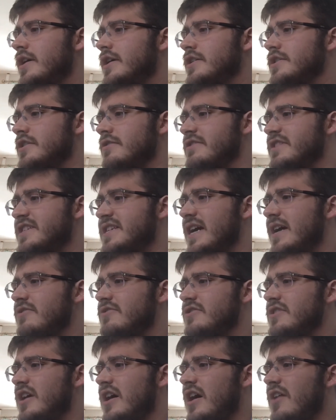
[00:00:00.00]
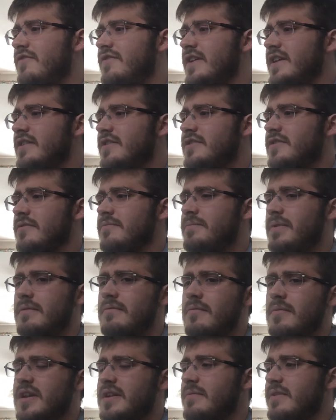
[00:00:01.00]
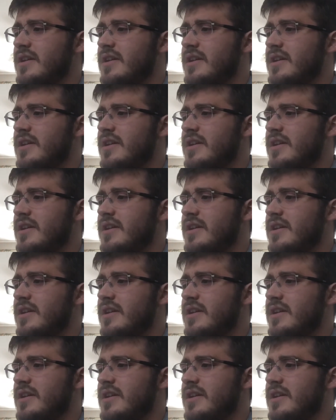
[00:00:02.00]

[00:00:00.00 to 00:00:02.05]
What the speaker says: So it sounds like, I think some people might have